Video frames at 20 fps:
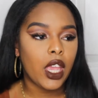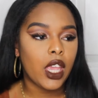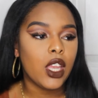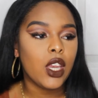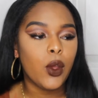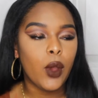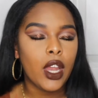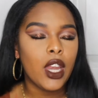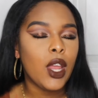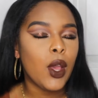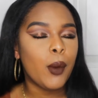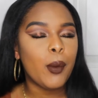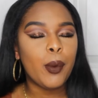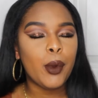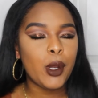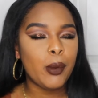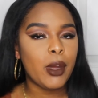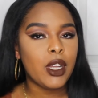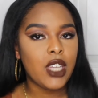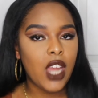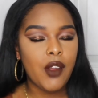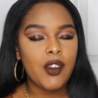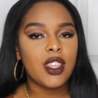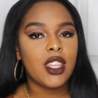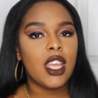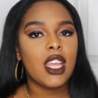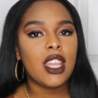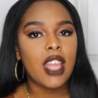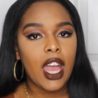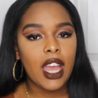pretty much
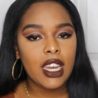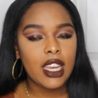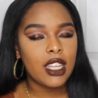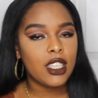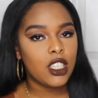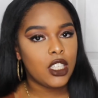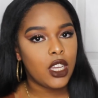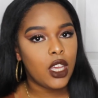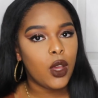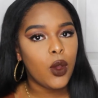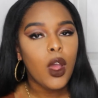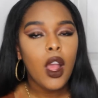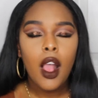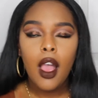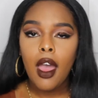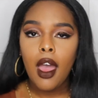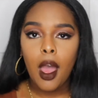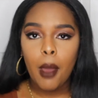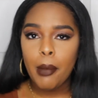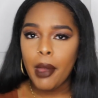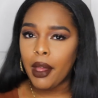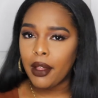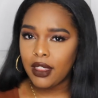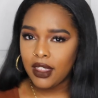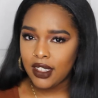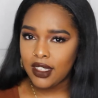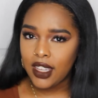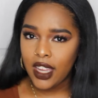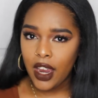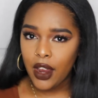everything that I need to know about
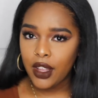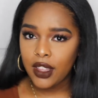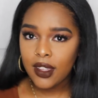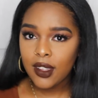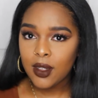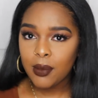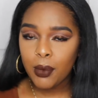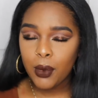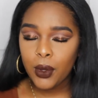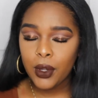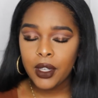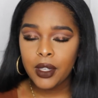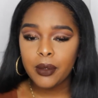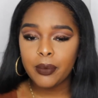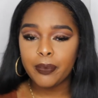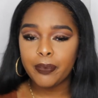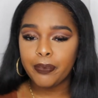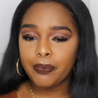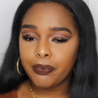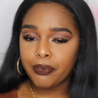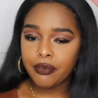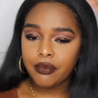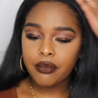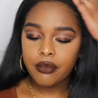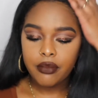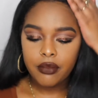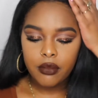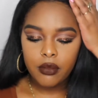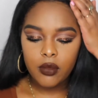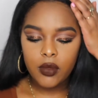this hair at this point.
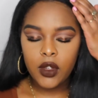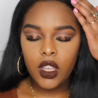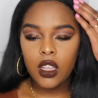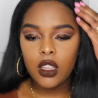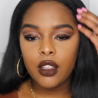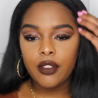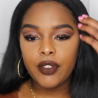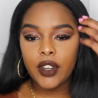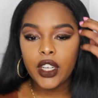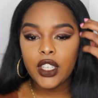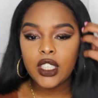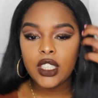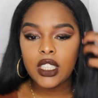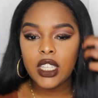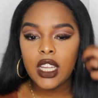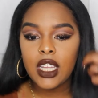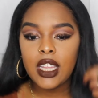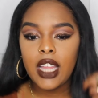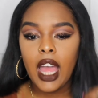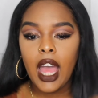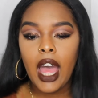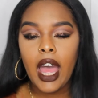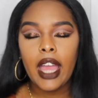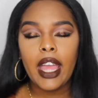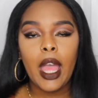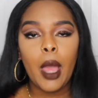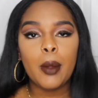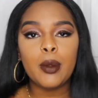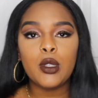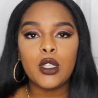The first thing that
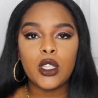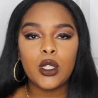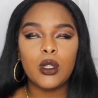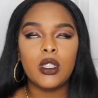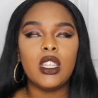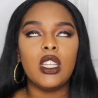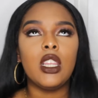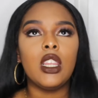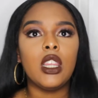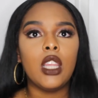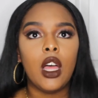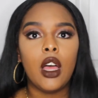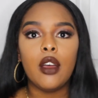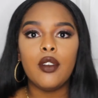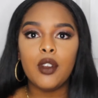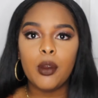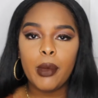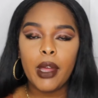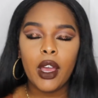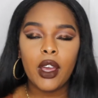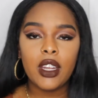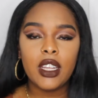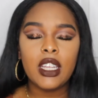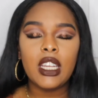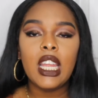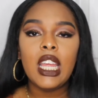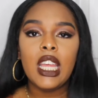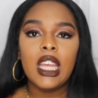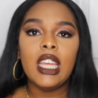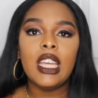I absolutely love about
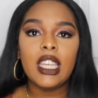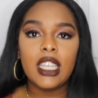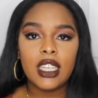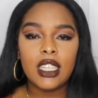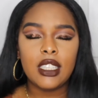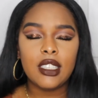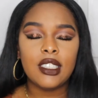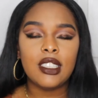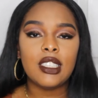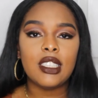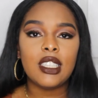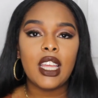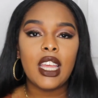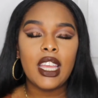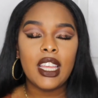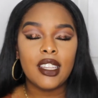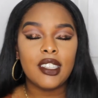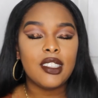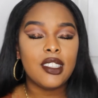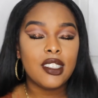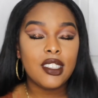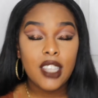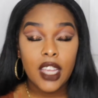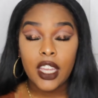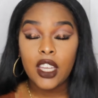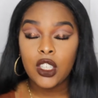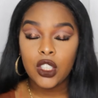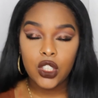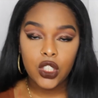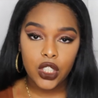it is its
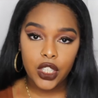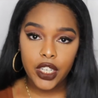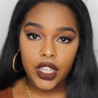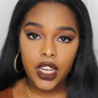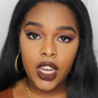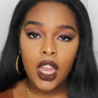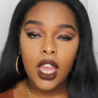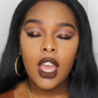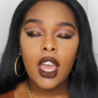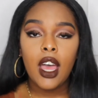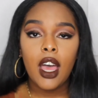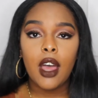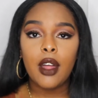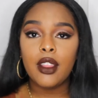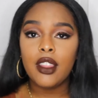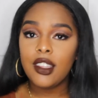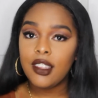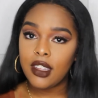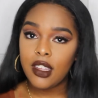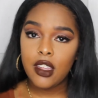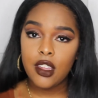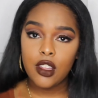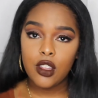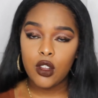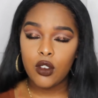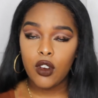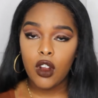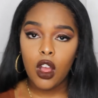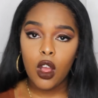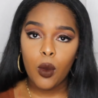texture. This is
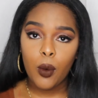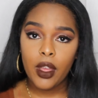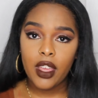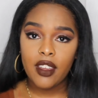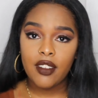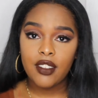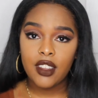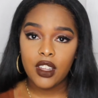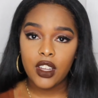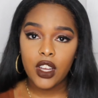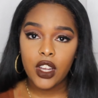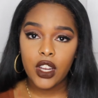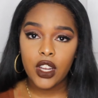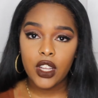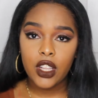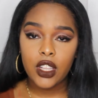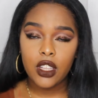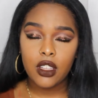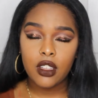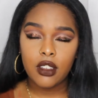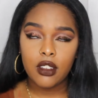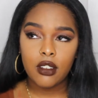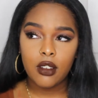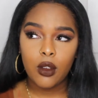the raw waves and curl